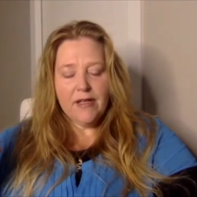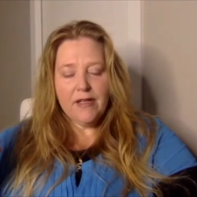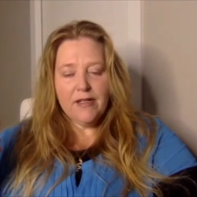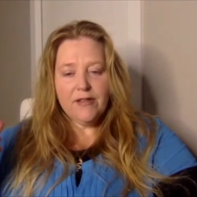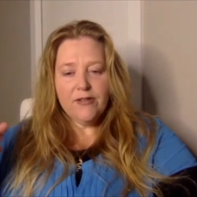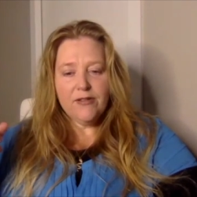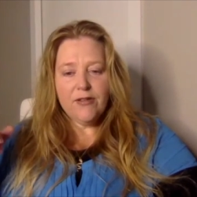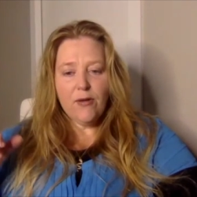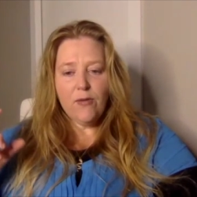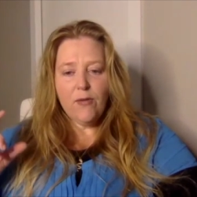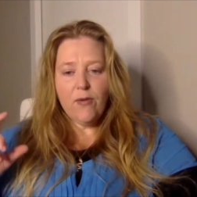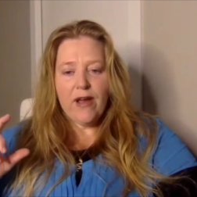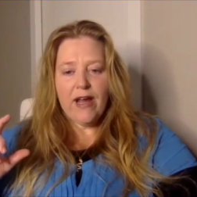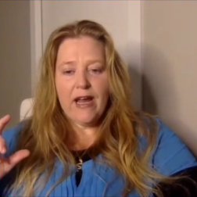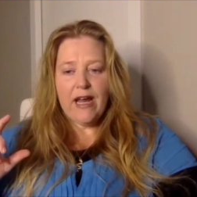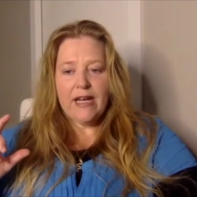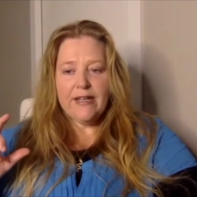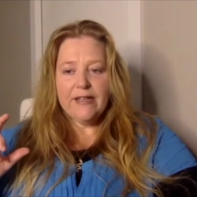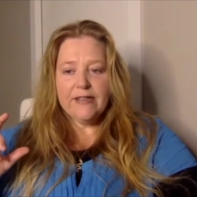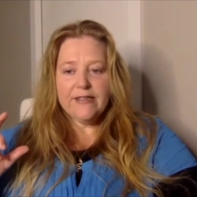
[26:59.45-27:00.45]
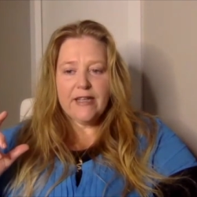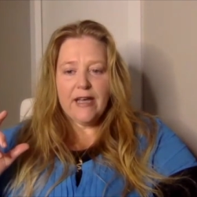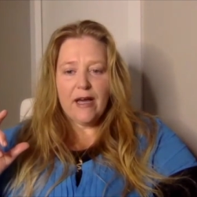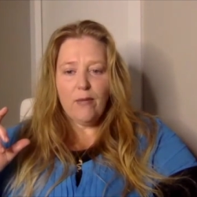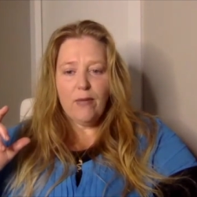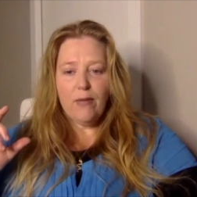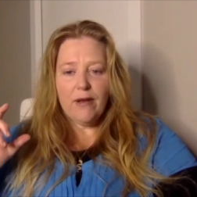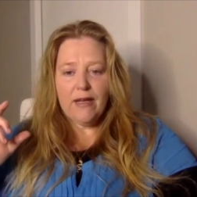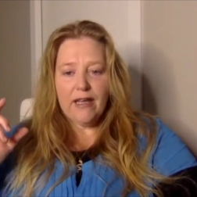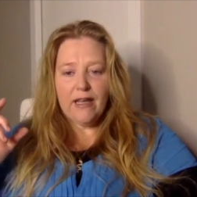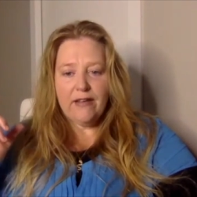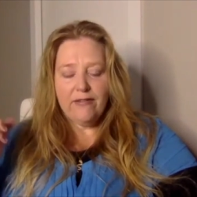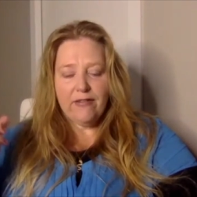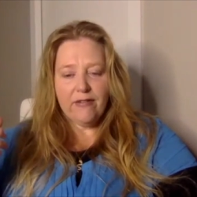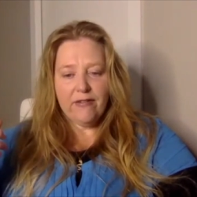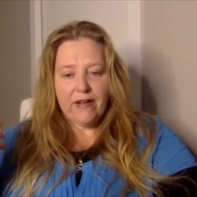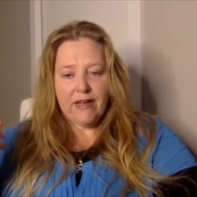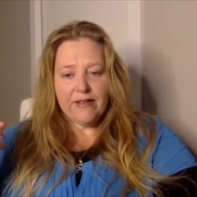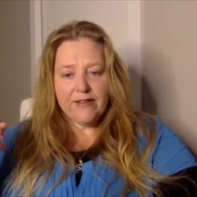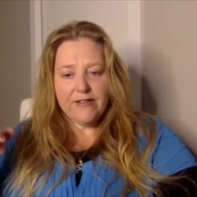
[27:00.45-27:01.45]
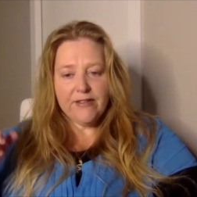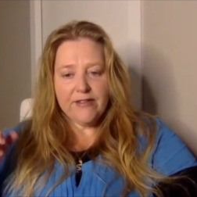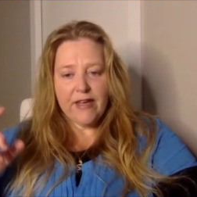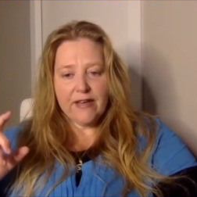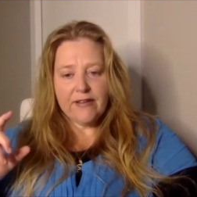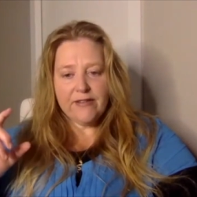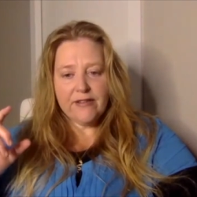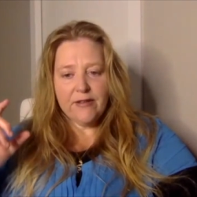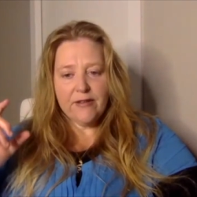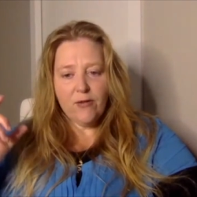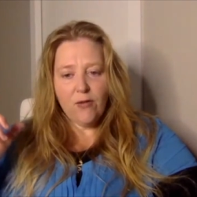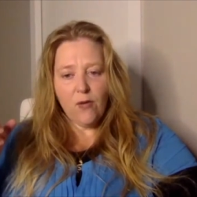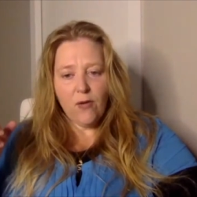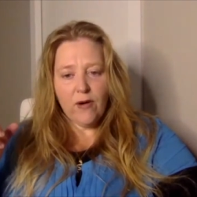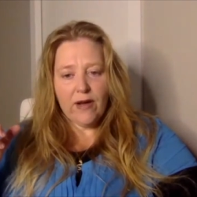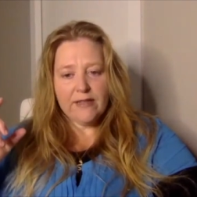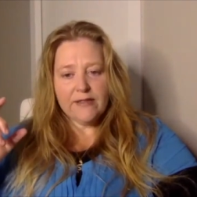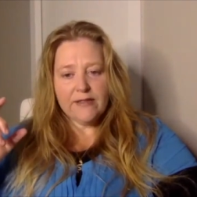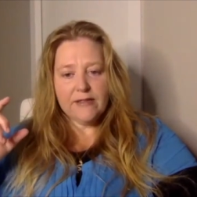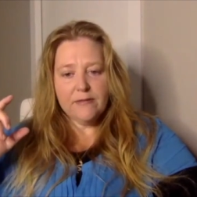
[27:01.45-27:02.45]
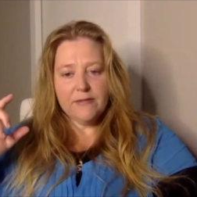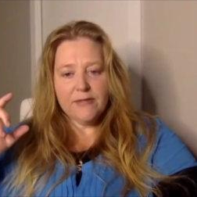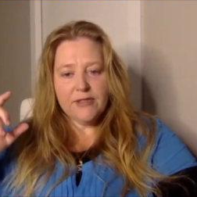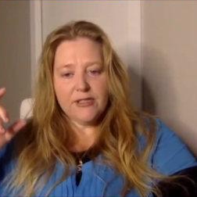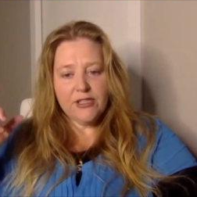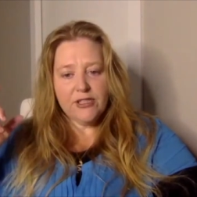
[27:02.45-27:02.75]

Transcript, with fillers: So, where does our belief around sex and orgasms and